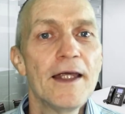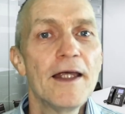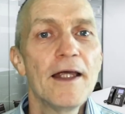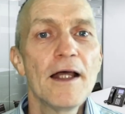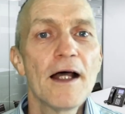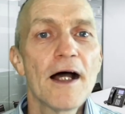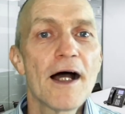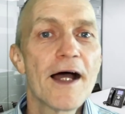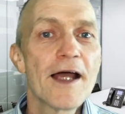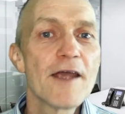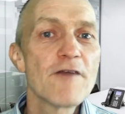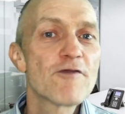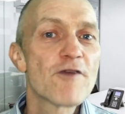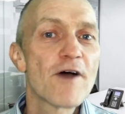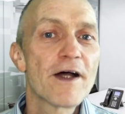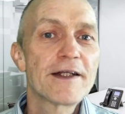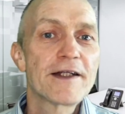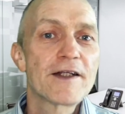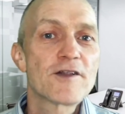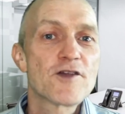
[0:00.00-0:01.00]
I
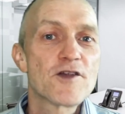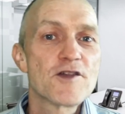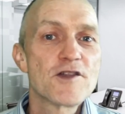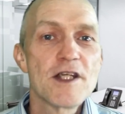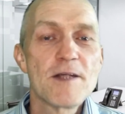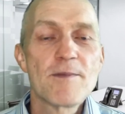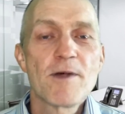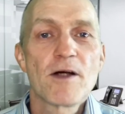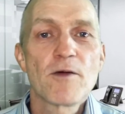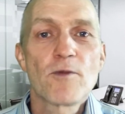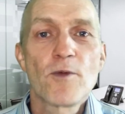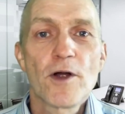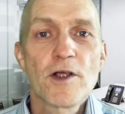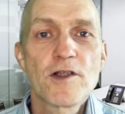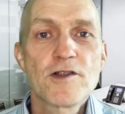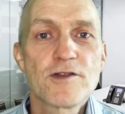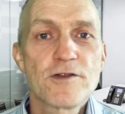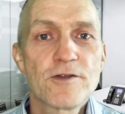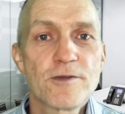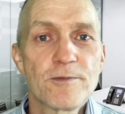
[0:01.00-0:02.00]
find that Tresiba
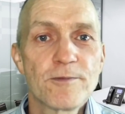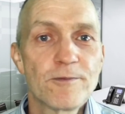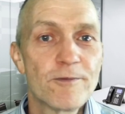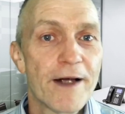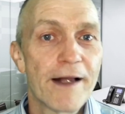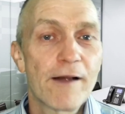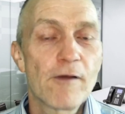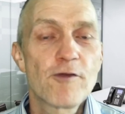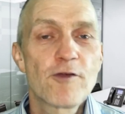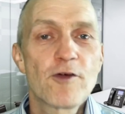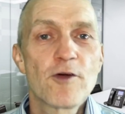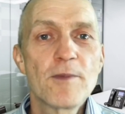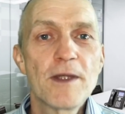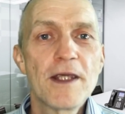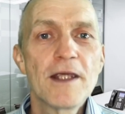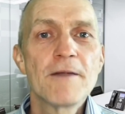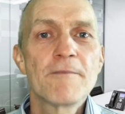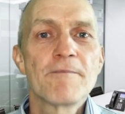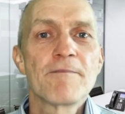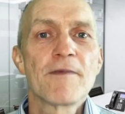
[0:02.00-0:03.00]
works well for
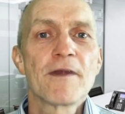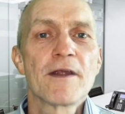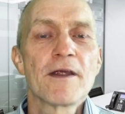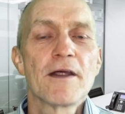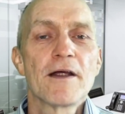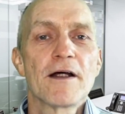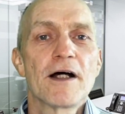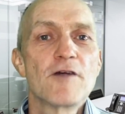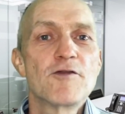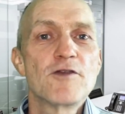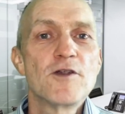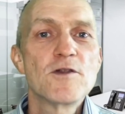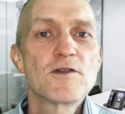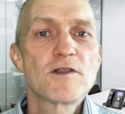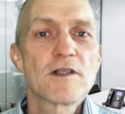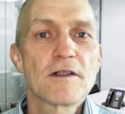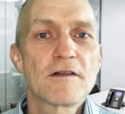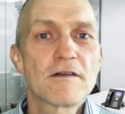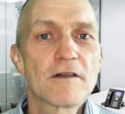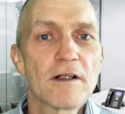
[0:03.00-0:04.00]
me. I've used
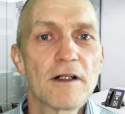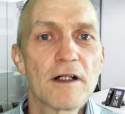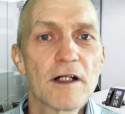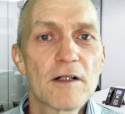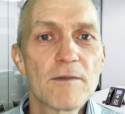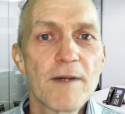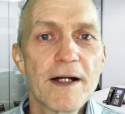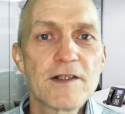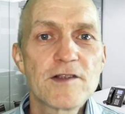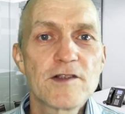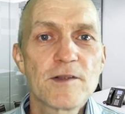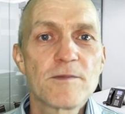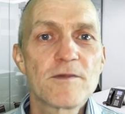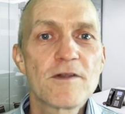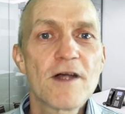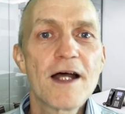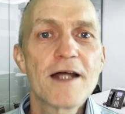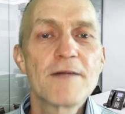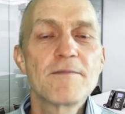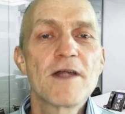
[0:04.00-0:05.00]
it quite some
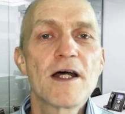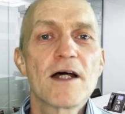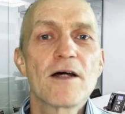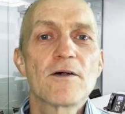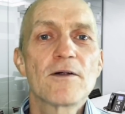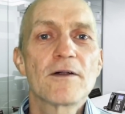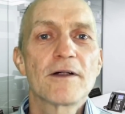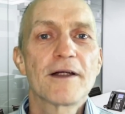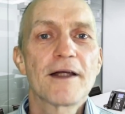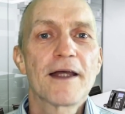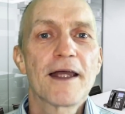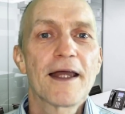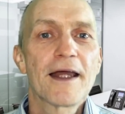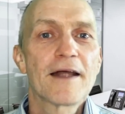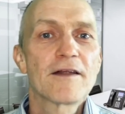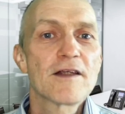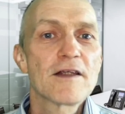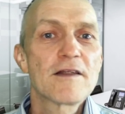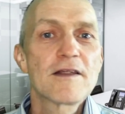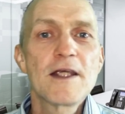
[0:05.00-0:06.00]
time now,
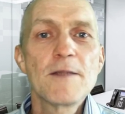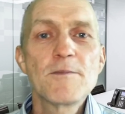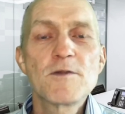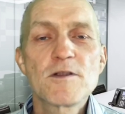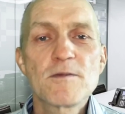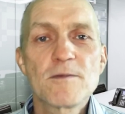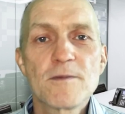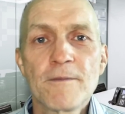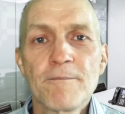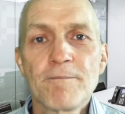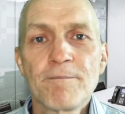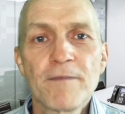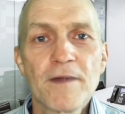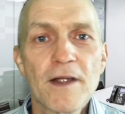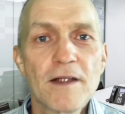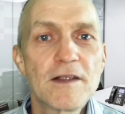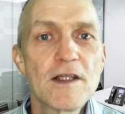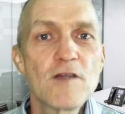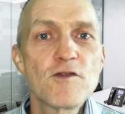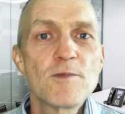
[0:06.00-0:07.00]
and it
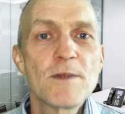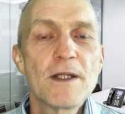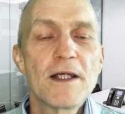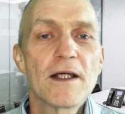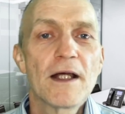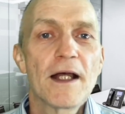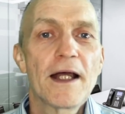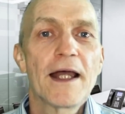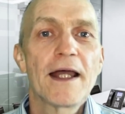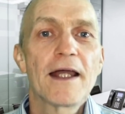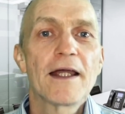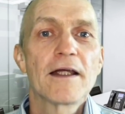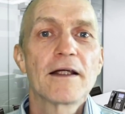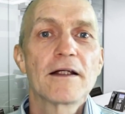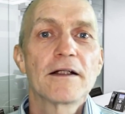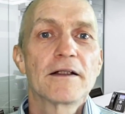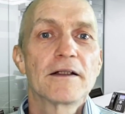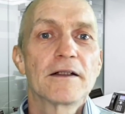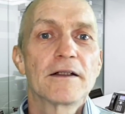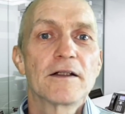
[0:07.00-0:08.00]
gives me a
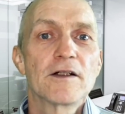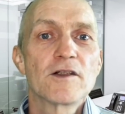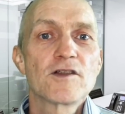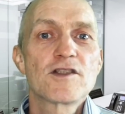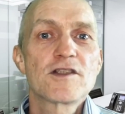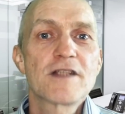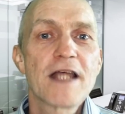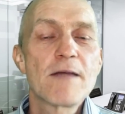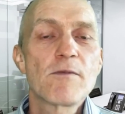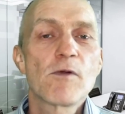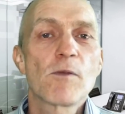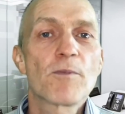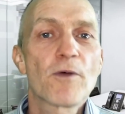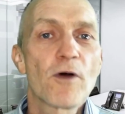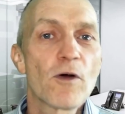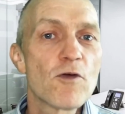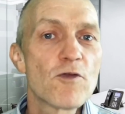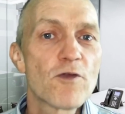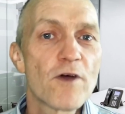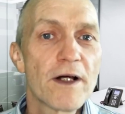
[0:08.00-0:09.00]
stable
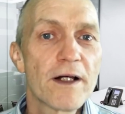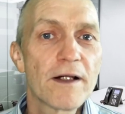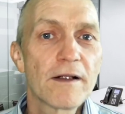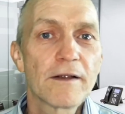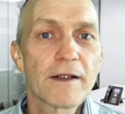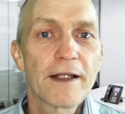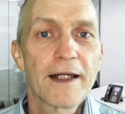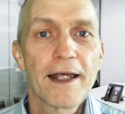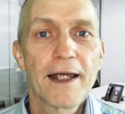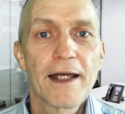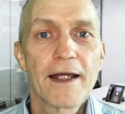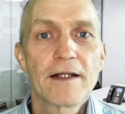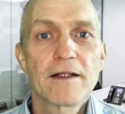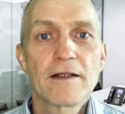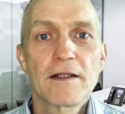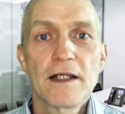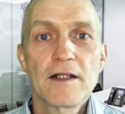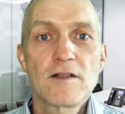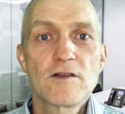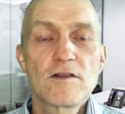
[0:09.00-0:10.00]
profile, and
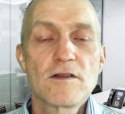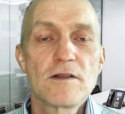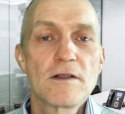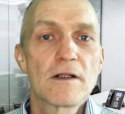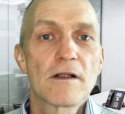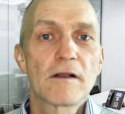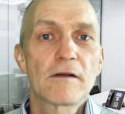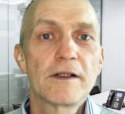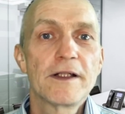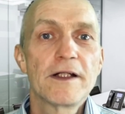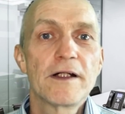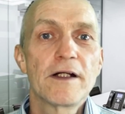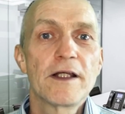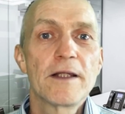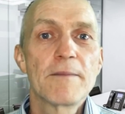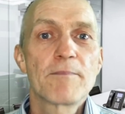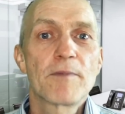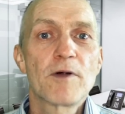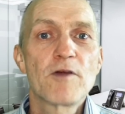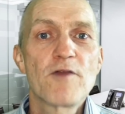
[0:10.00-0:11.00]
it clearly
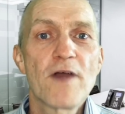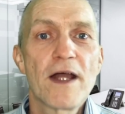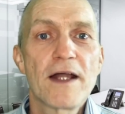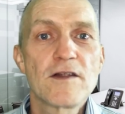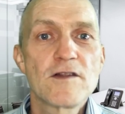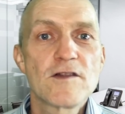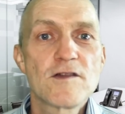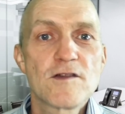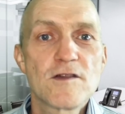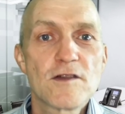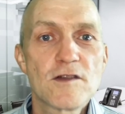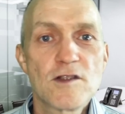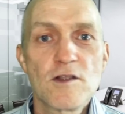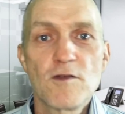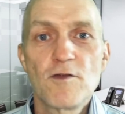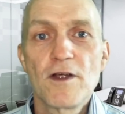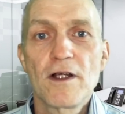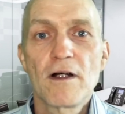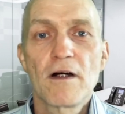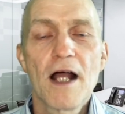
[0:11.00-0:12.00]
prevents
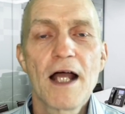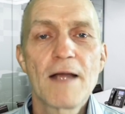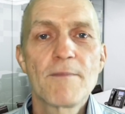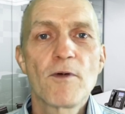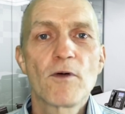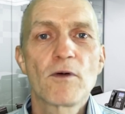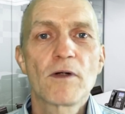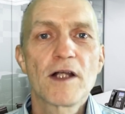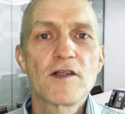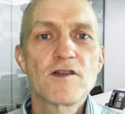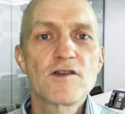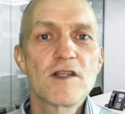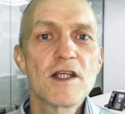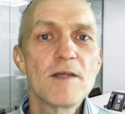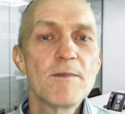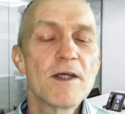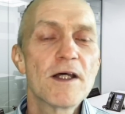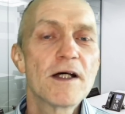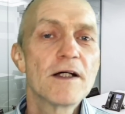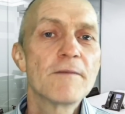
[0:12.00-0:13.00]
severe
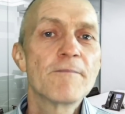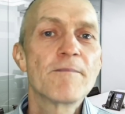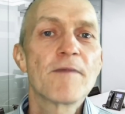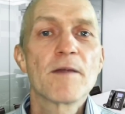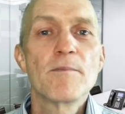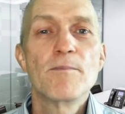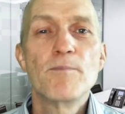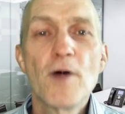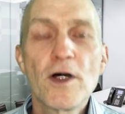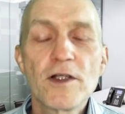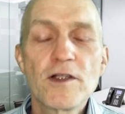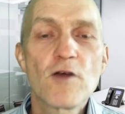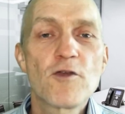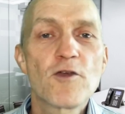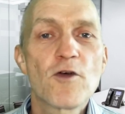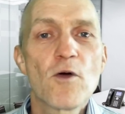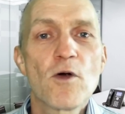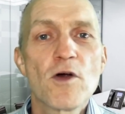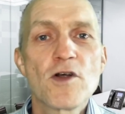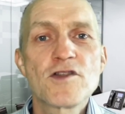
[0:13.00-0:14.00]
hypoglycemia. But of
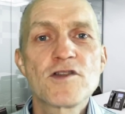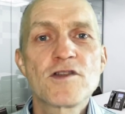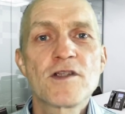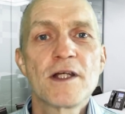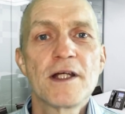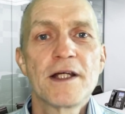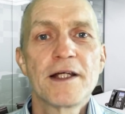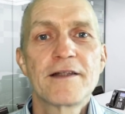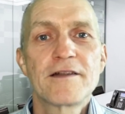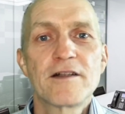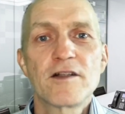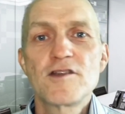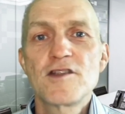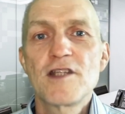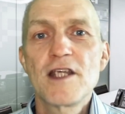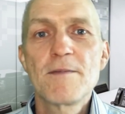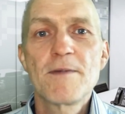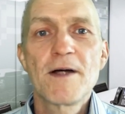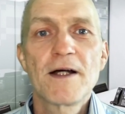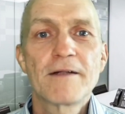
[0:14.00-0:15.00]
course,
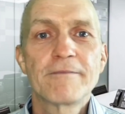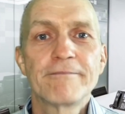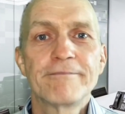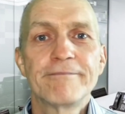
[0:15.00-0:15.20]
Tresiba